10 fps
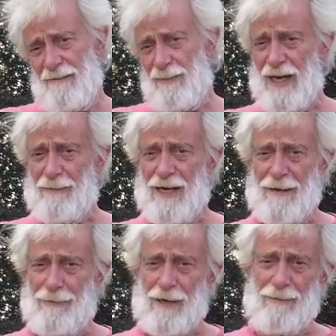pay my
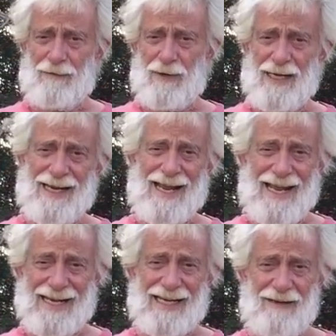apartment rent,
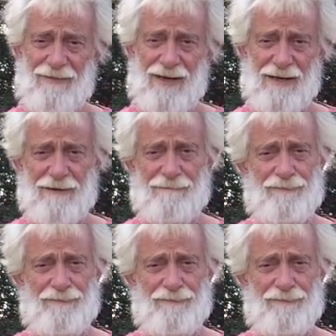and live here?